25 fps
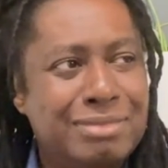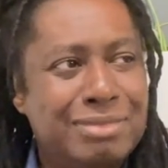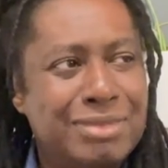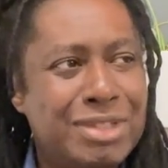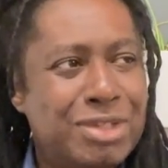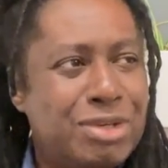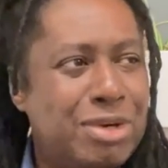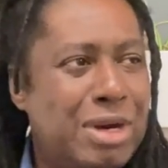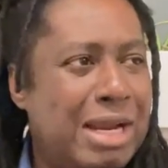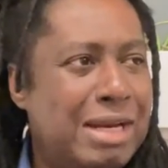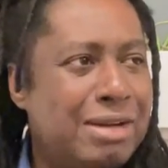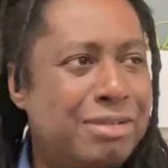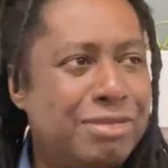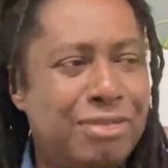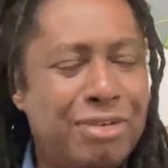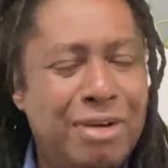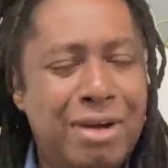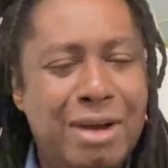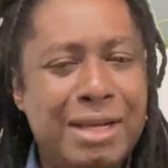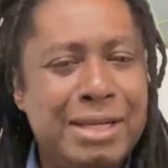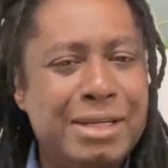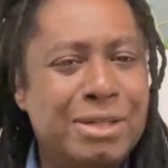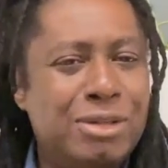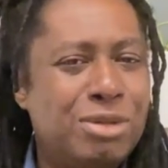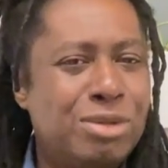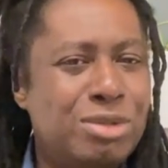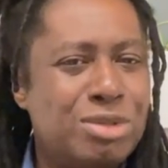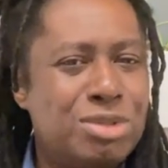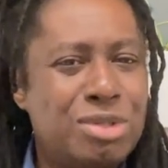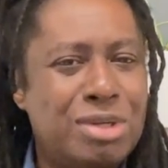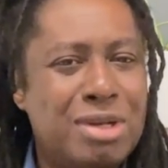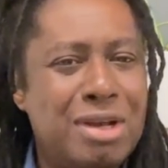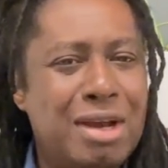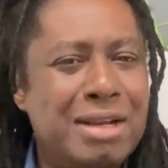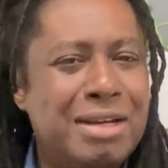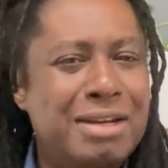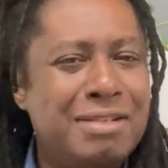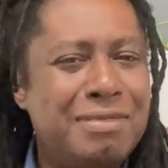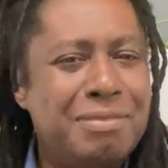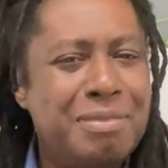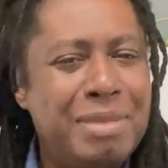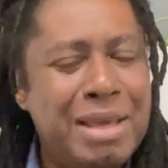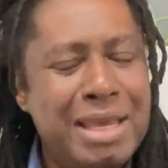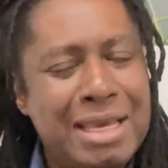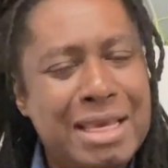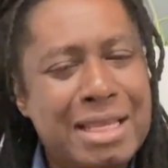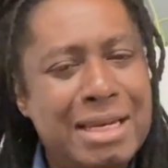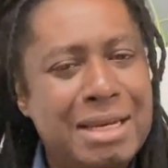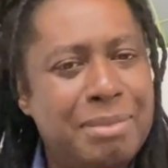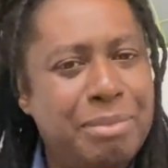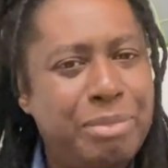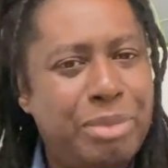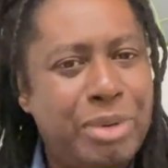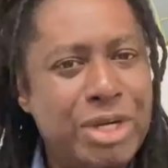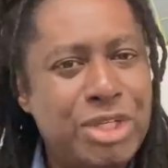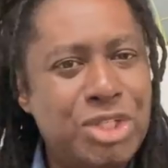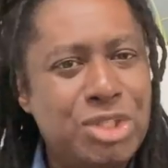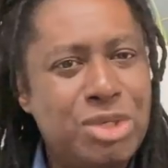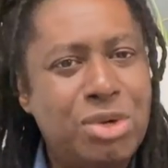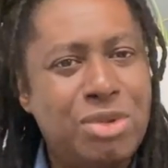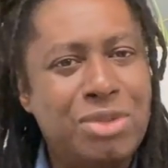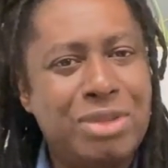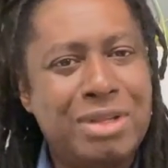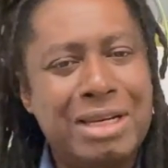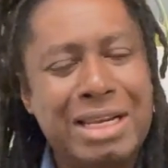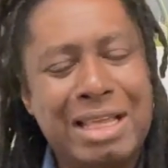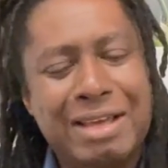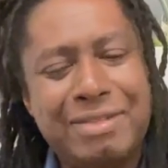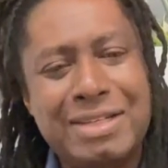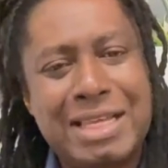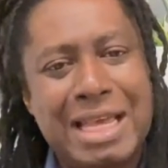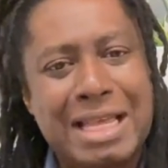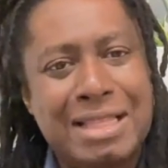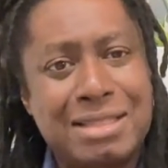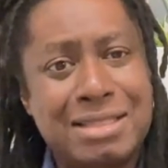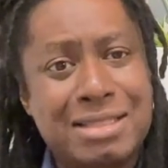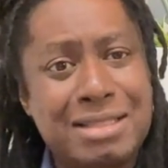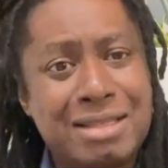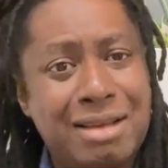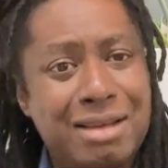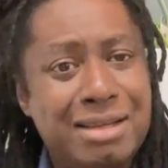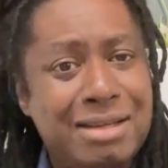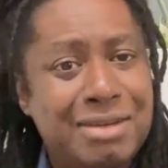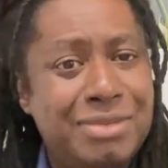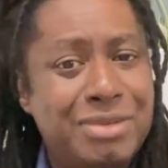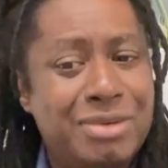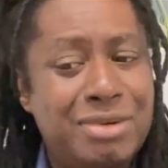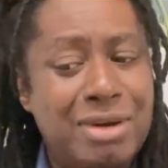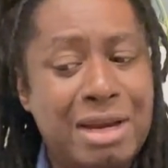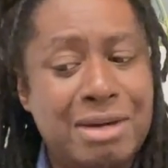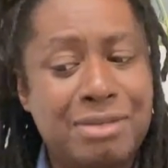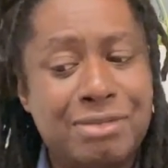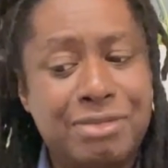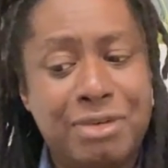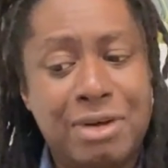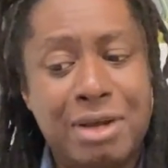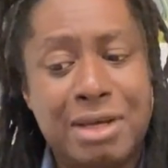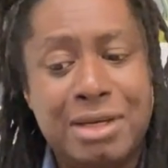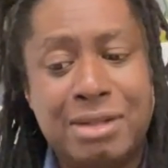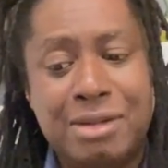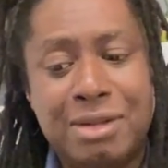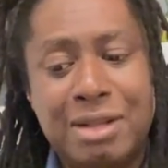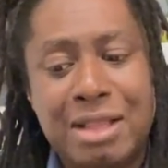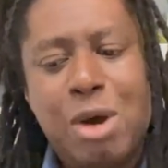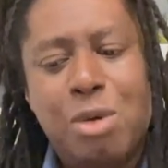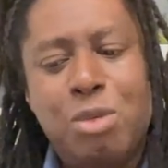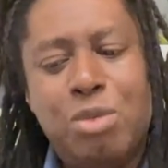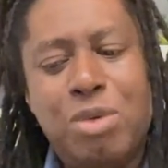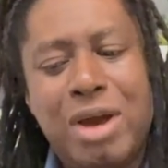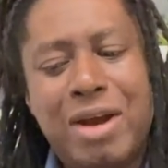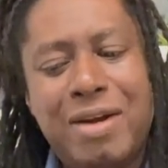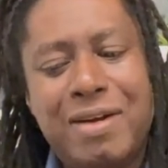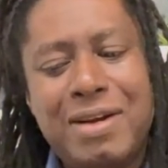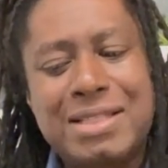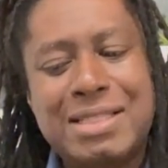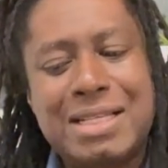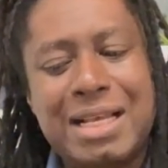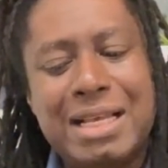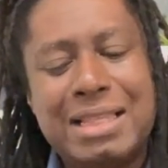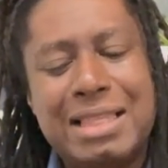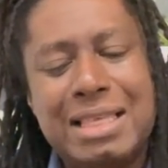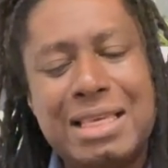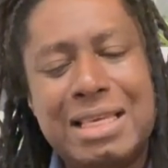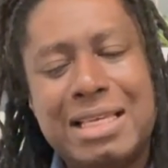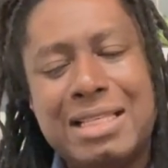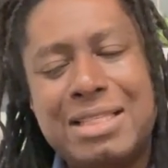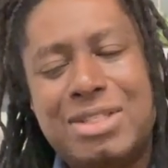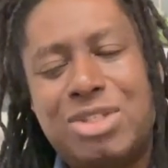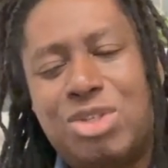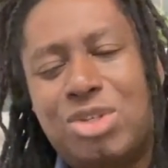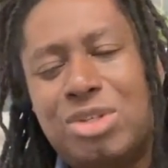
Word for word: the grand final to kind of make an impression on the left-hand side of the grand final. Whereas I think it's